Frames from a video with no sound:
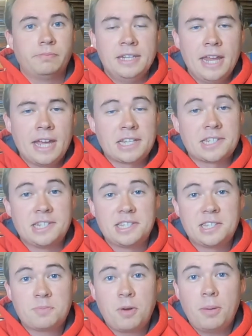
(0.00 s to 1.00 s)
Next,
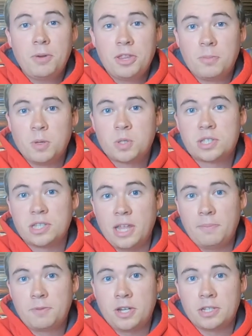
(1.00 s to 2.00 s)
this is probably the most
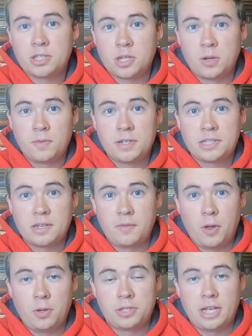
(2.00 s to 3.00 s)
slept on service of
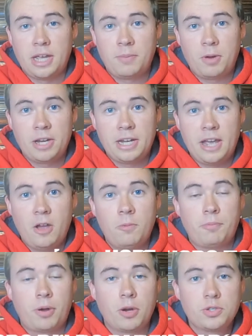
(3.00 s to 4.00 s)
all time right
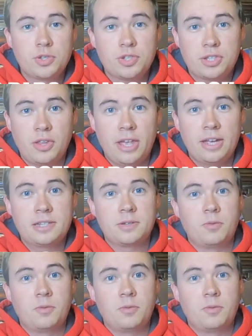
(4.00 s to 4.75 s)
now, Parcel Select.